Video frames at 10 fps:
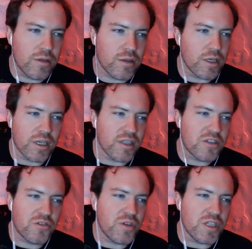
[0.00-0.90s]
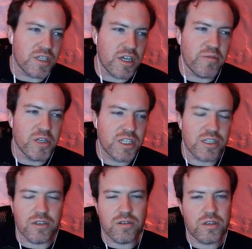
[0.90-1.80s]
Like, it's crazy how many
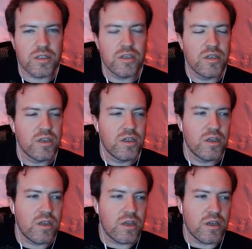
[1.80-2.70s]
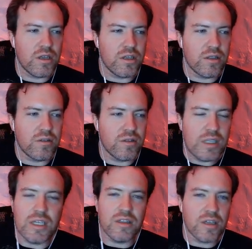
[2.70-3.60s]
skills
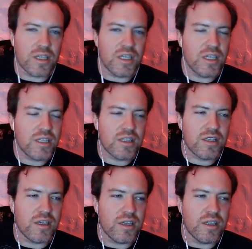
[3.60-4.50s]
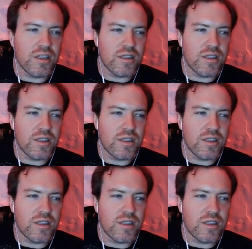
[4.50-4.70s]
need Lucky Hit, and